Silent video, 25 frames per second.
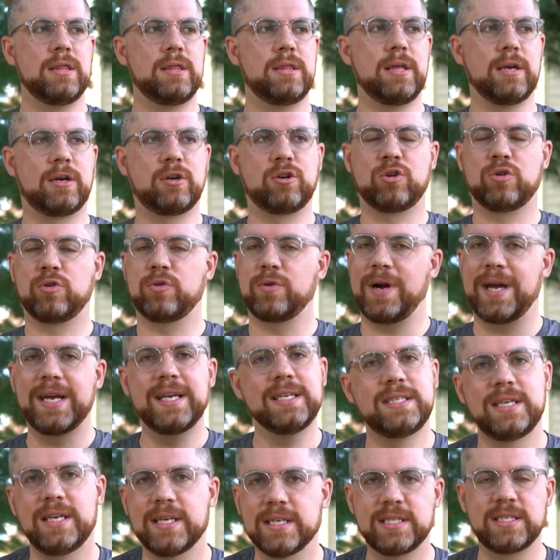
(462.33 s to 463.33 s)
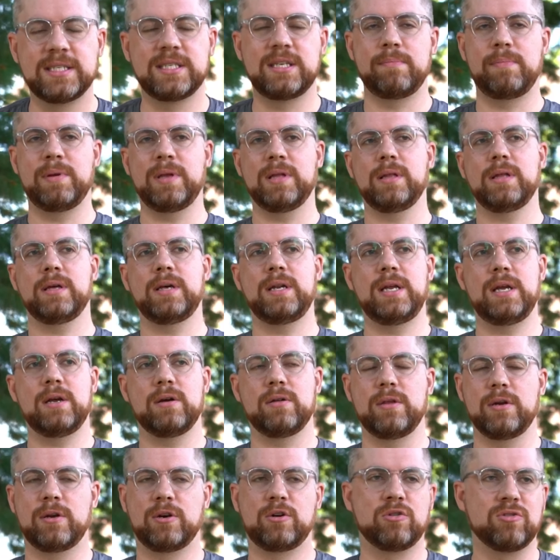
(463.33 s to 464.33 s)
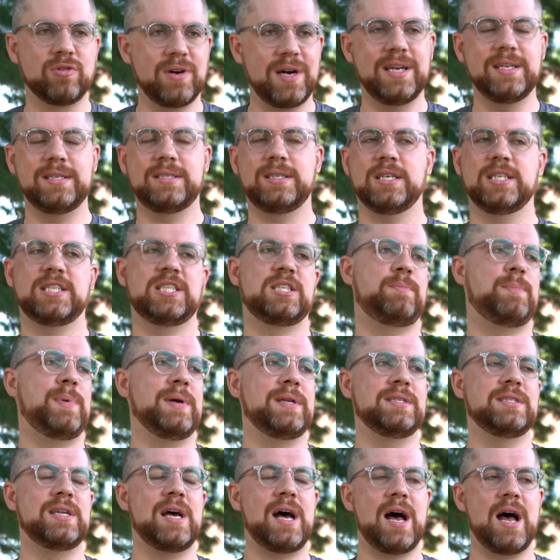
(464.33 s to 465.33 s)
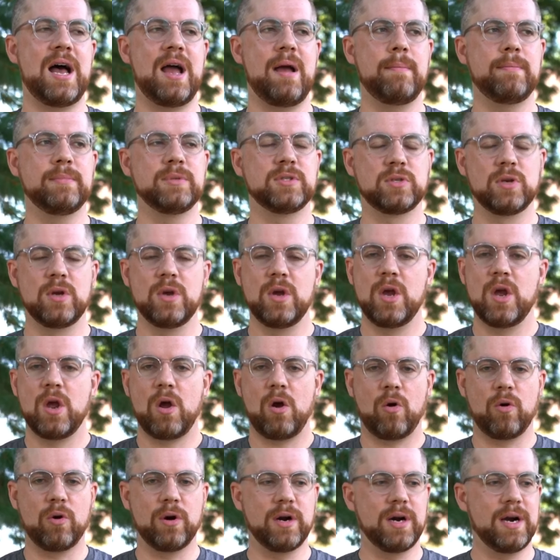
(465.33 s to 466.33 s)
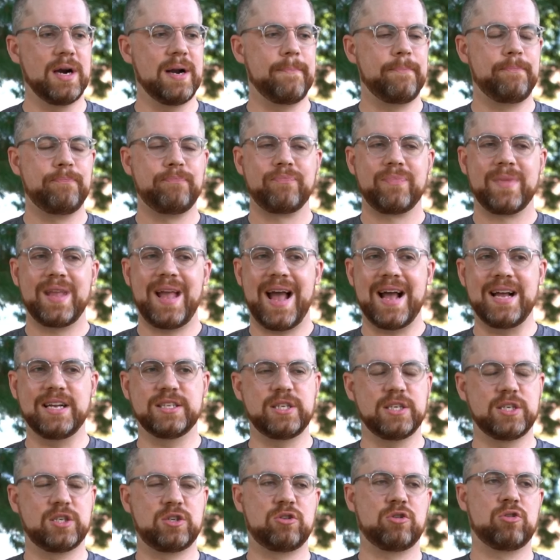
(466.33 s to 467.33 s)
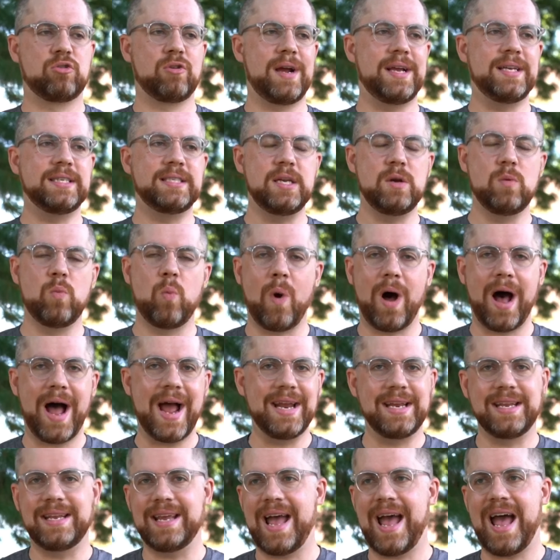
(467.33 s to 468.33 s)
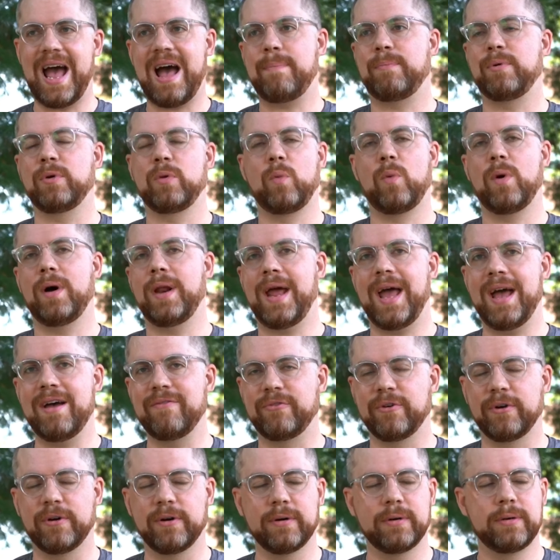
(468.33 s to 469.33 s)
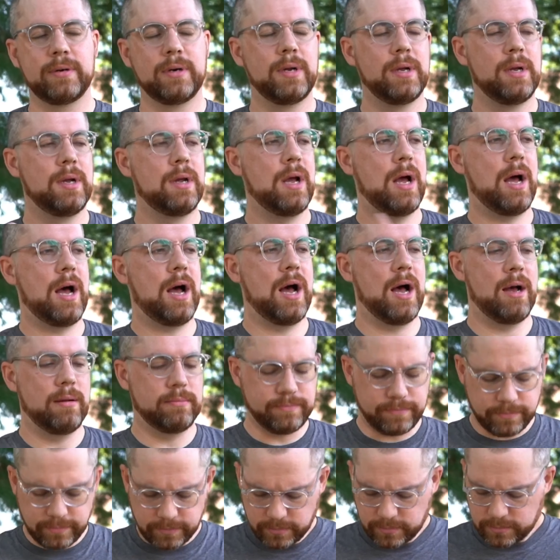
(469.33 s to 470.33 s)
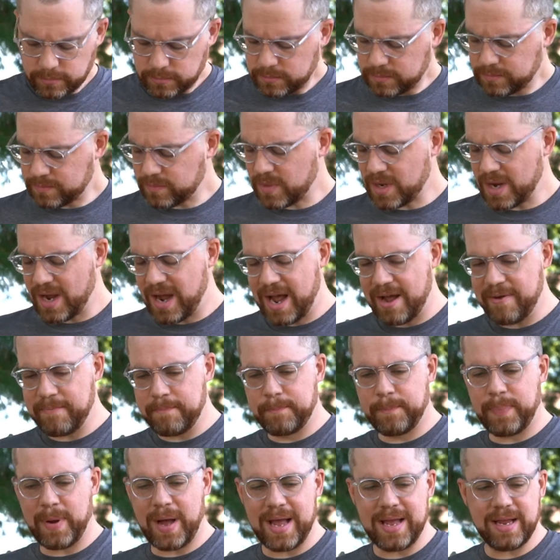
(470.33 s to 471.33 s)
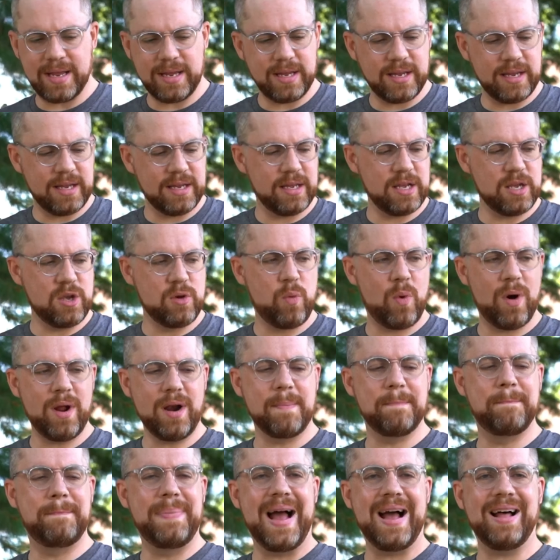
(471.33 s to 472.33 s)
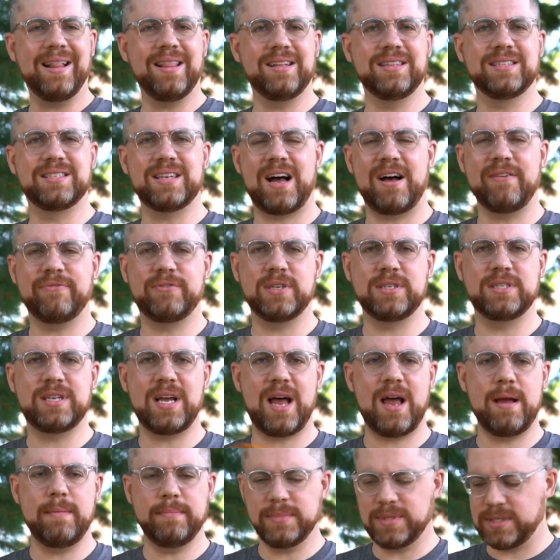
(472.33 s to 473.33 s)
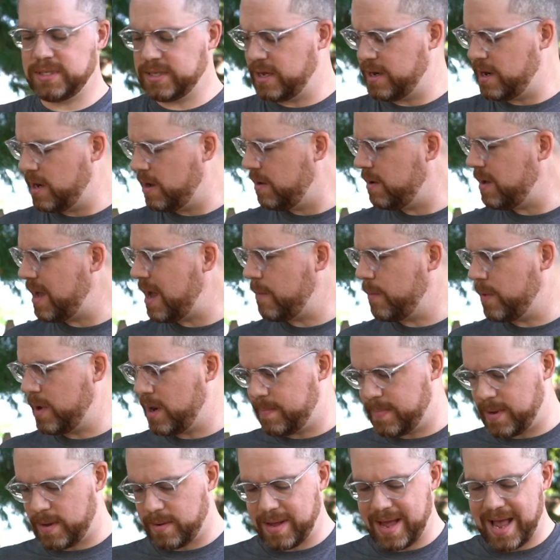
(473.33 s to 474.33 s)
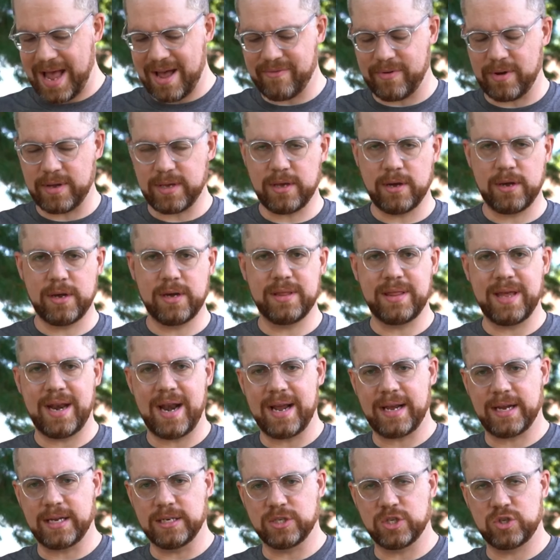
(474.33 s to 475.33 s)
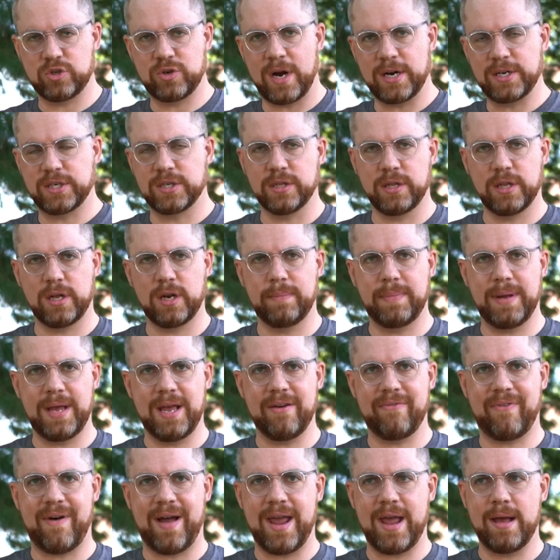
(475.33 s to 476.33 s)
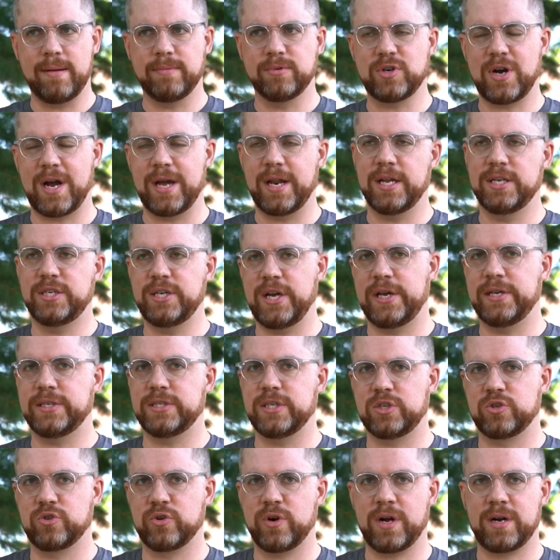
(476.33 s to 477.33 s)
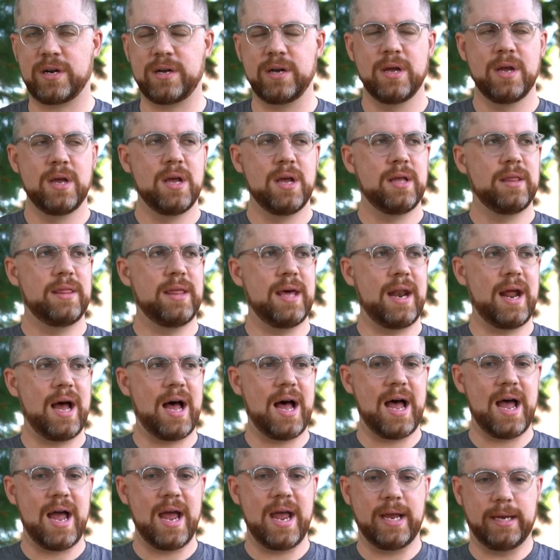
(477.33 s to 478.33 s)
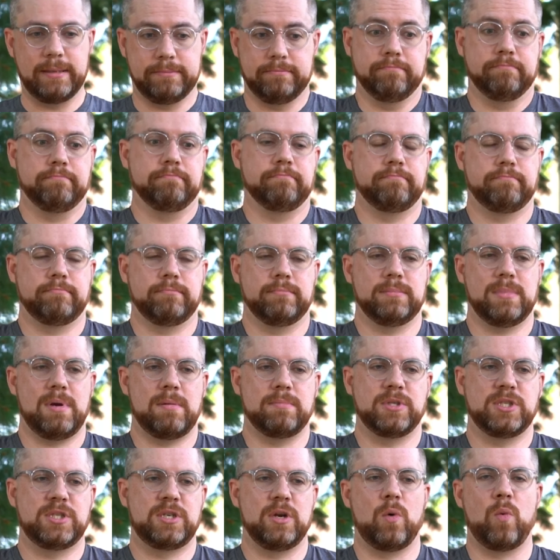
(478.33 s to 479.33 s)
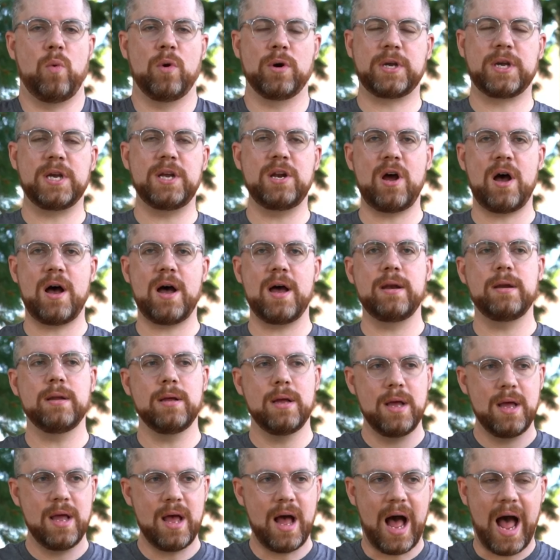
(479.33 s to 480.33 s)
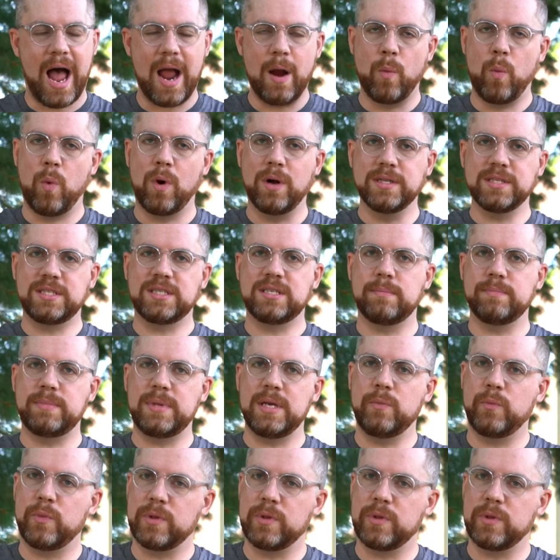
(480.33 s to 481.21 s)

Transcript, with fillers: the craziest stability or the craziest spin times, or has this crazy wide gap or whatever. But you want to balance oftentimes, you know? I want to be able to have a yo-yo that I can stretch a little bit if I am trying to chase the trick that I'm still working on. I want something